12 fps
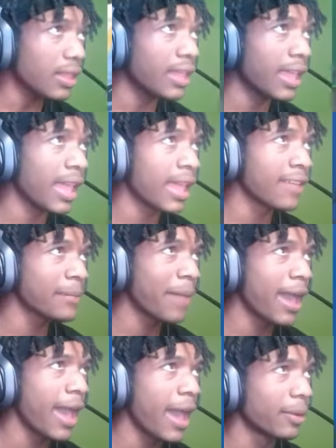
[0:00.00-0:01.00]
Yeah, it's a
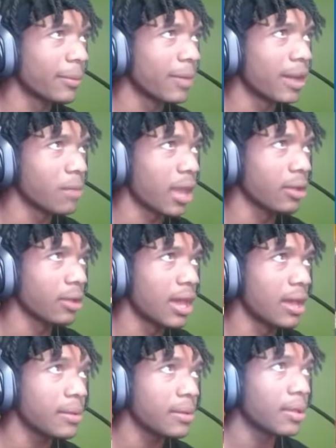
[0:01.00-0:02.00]
bad habit of mine. I'm not gonna
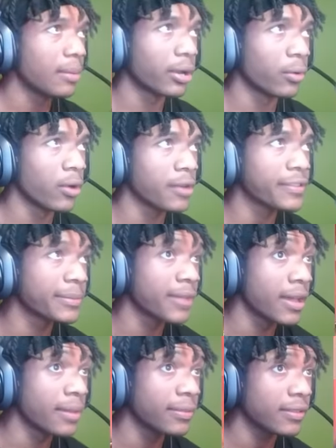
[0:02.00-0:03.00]
lie, but it works
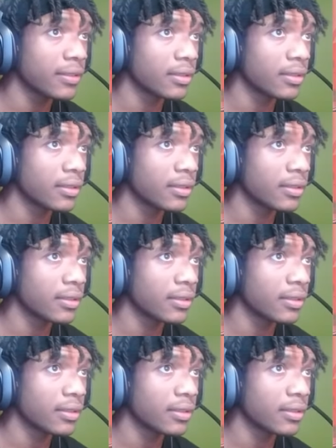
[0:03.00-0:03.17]
sometimes.